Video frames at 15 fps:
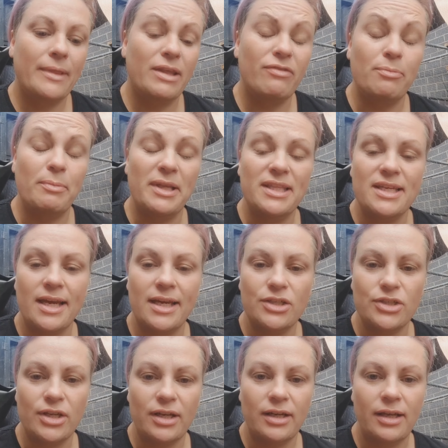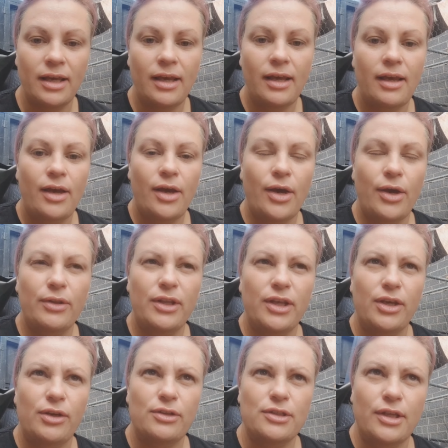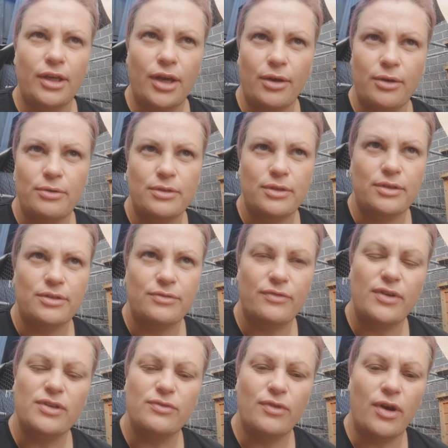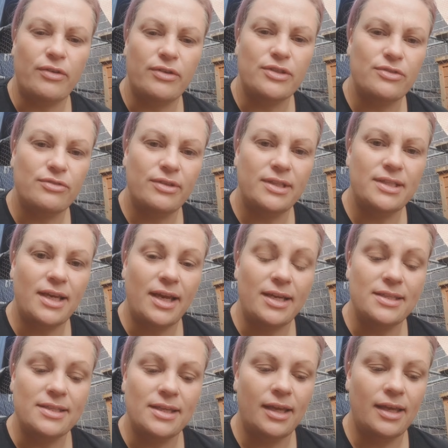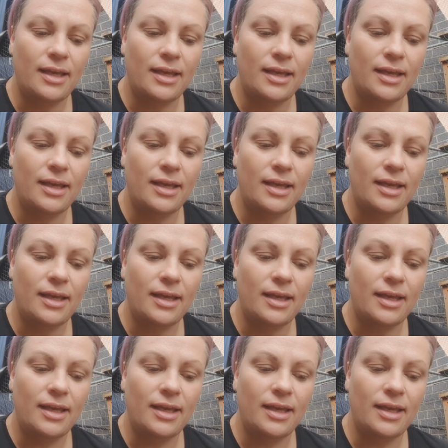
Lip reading: fermentation only usually goes as far as 3 days.